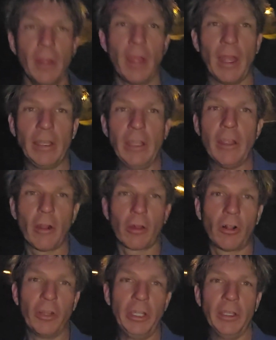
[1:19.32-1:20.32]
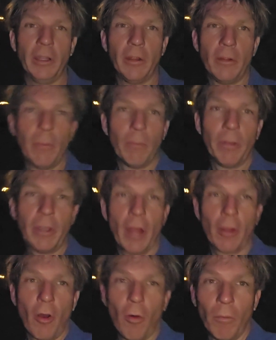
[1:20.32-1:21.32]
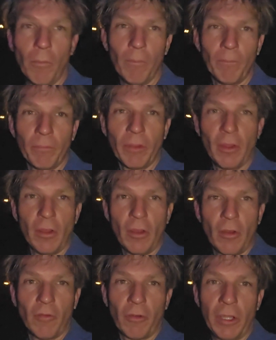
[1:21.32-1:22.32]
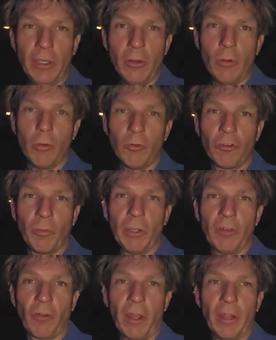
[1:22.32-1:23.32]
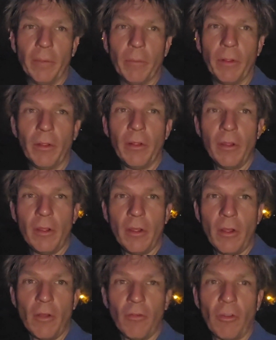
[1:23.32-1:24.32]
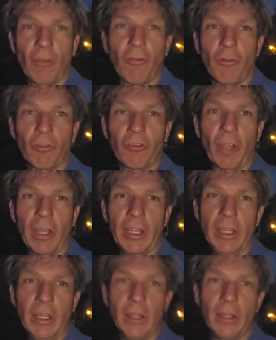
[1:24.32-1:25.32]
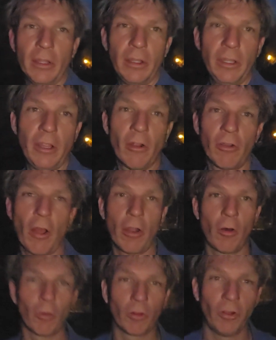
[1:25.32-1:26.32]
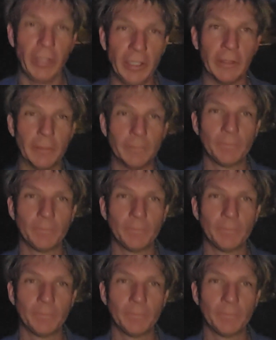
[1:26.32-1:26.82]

And ye are clean, but not all. For he knew who should betray him. Therefore said he, Ye are not all clean.